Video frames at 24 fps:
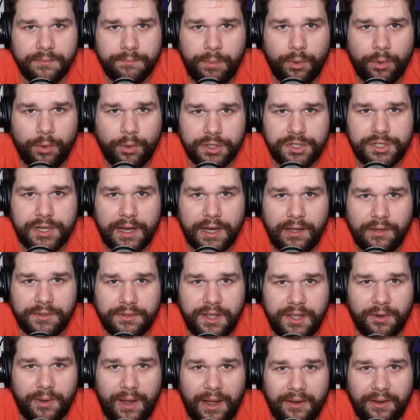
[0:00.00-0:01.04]
poor
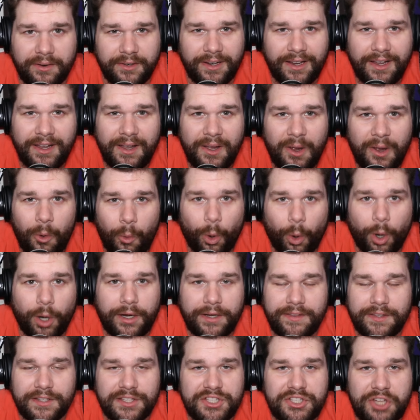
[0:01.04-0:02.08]
child go out and work
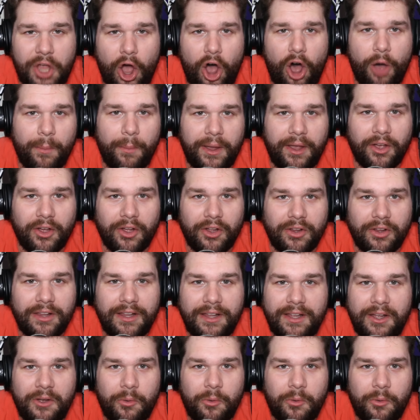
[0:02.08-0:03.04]
in the sawmill.